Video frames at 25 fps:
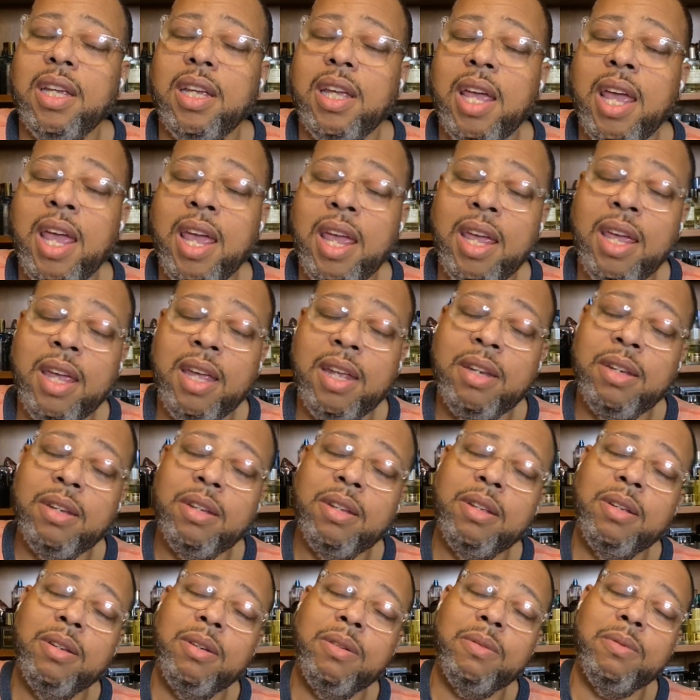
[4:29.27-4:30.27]
And
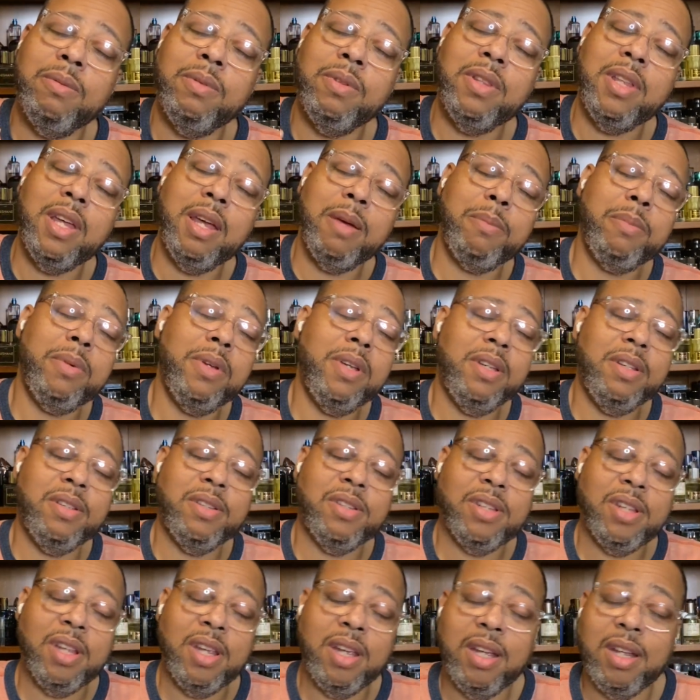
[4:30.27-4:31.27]
with that being
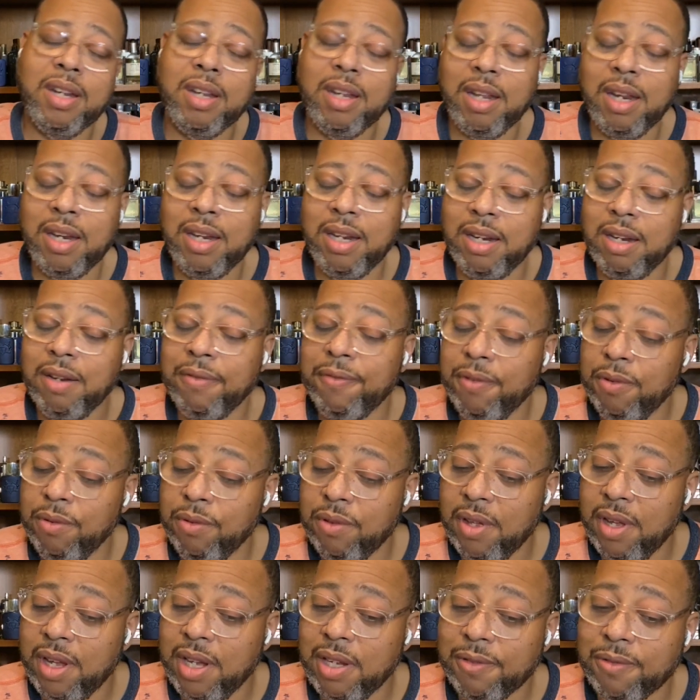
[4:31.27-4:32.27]
said, I need a few
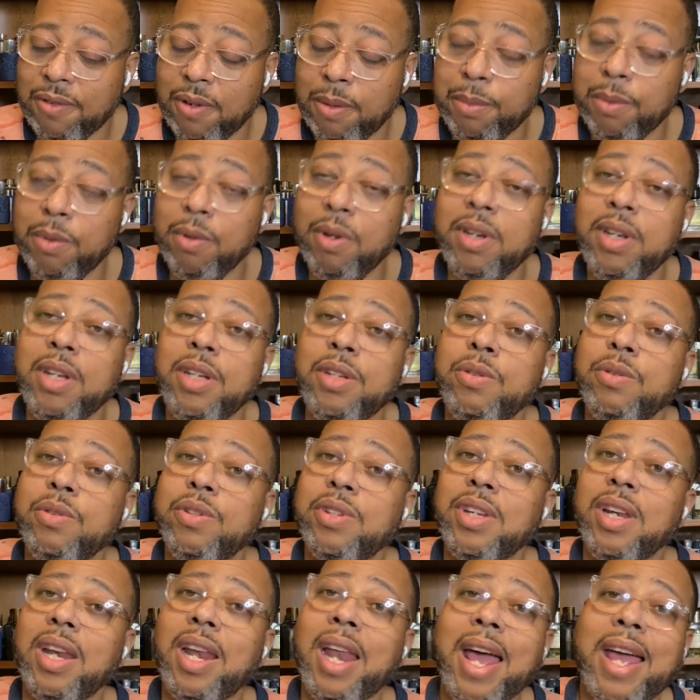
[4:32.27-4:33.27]
things from you. I need you
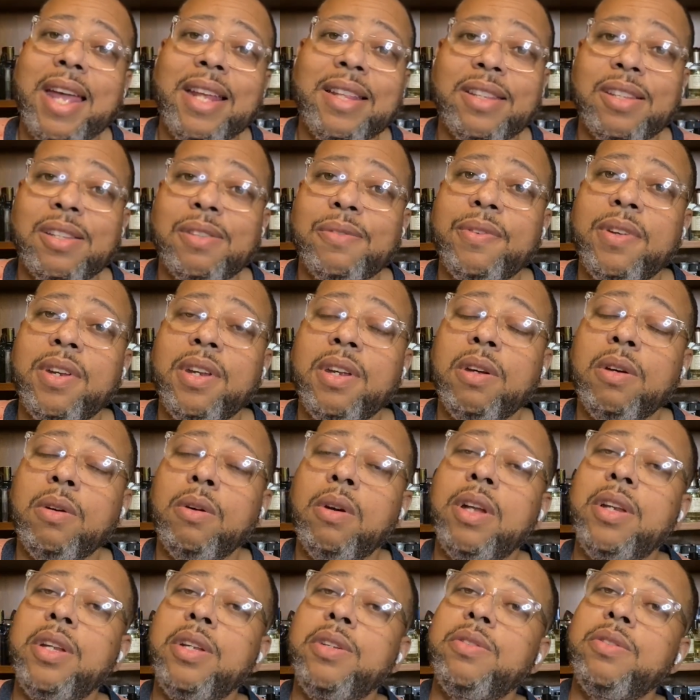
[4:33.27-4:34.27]
to like this video.
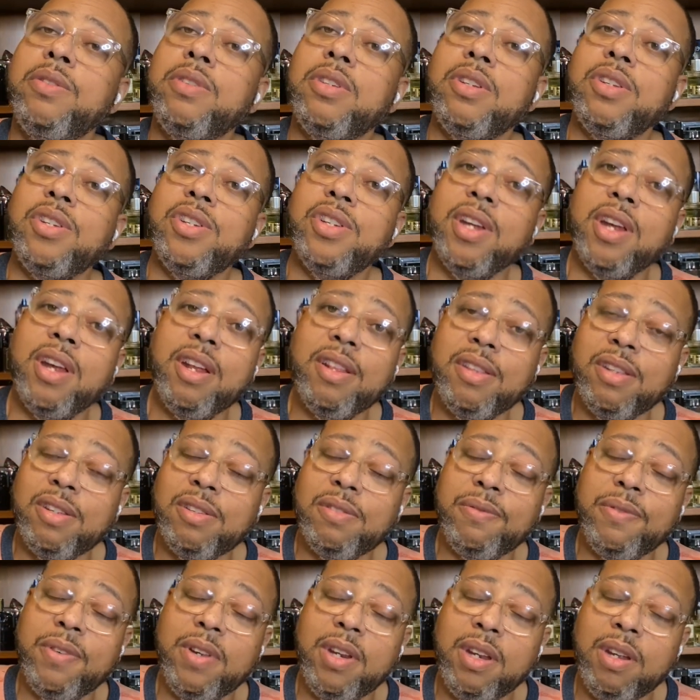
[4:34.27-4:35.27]
I need you to share this
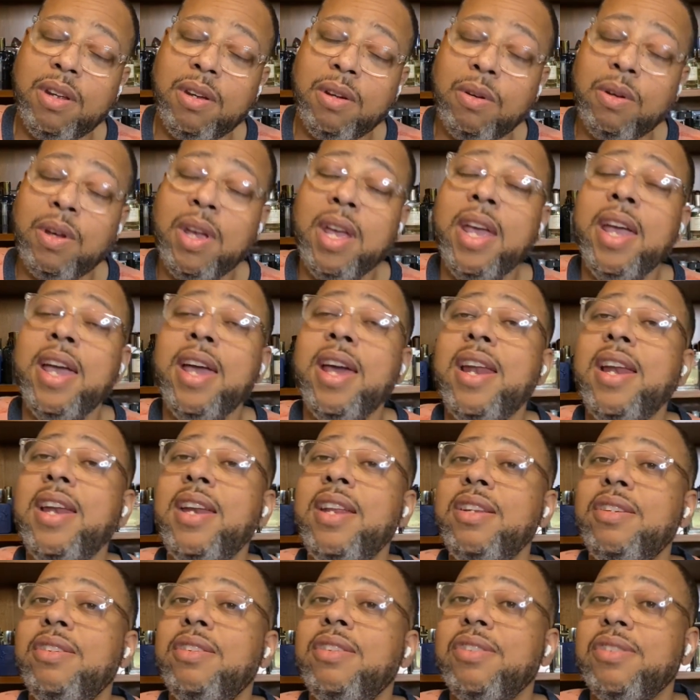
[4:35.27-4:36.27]
video. And I
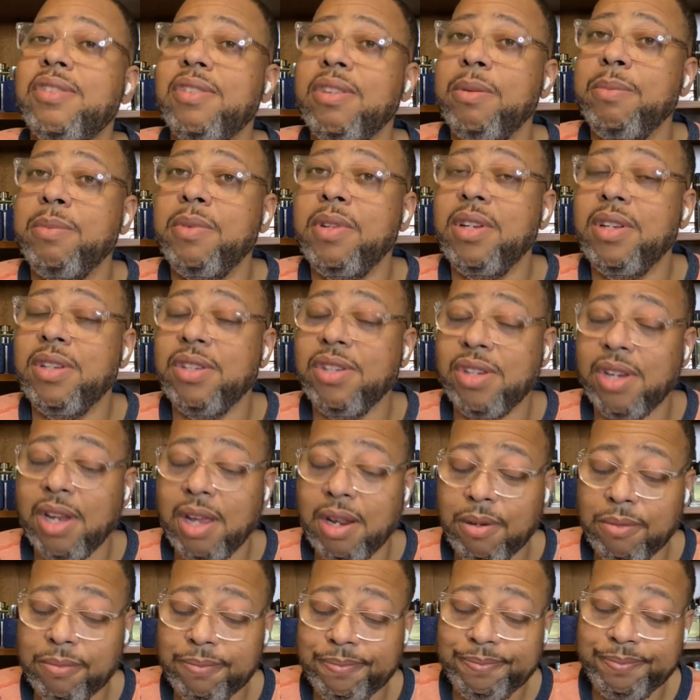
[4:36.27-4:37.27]
need you to sub to this
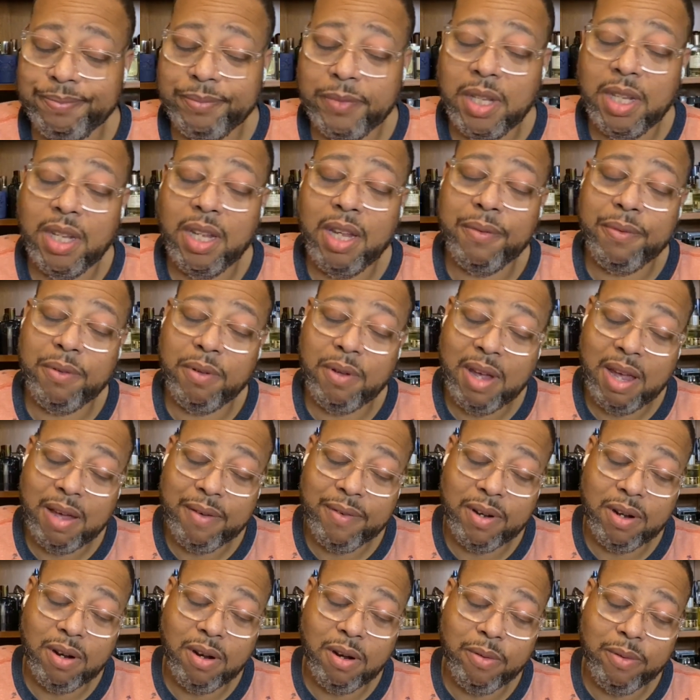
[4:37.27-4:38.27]
channel if you
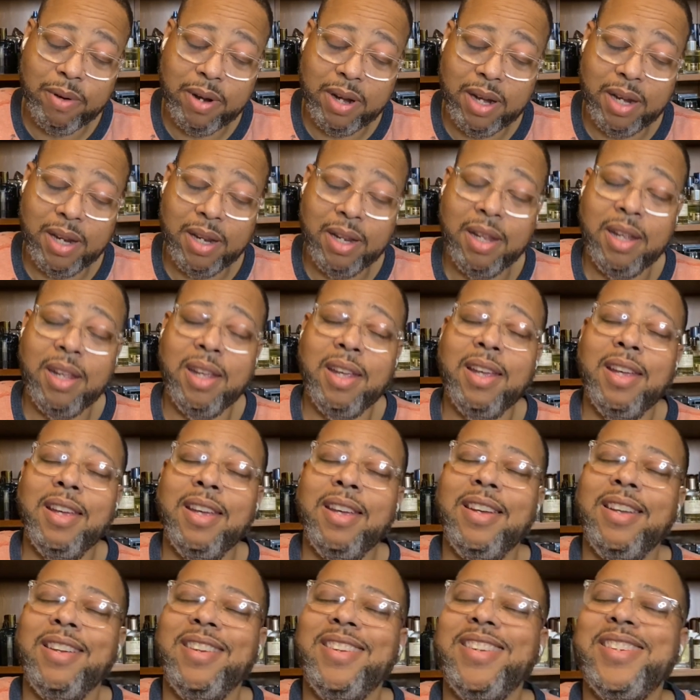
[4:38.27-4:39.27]
haven't already.
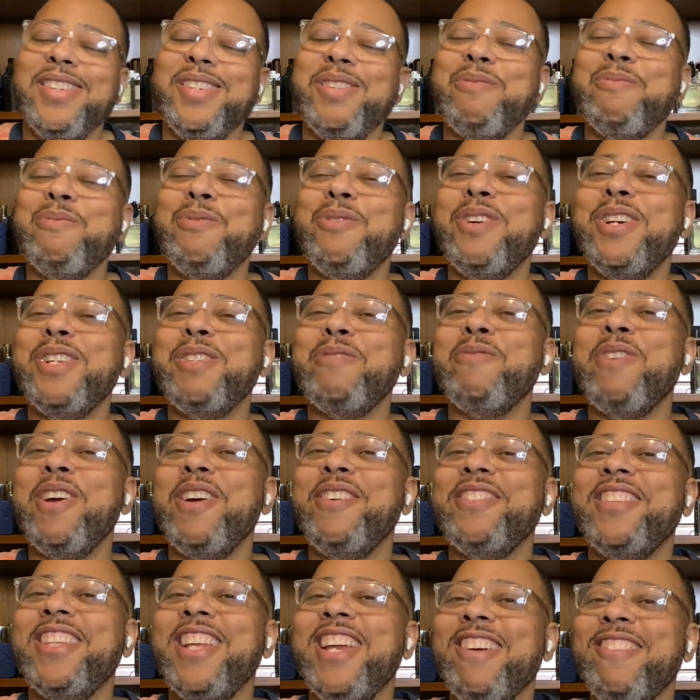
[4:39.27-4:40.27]
It's your boy's
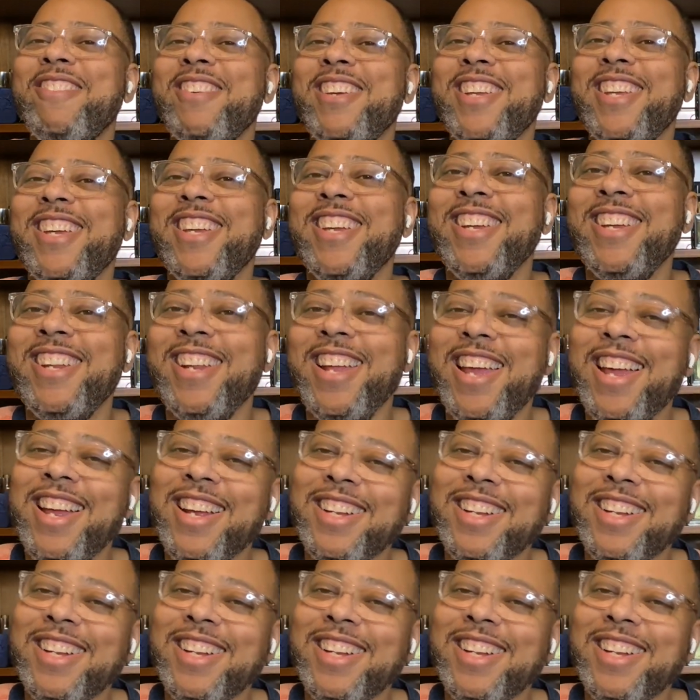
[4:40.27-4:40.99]
birthday weekend.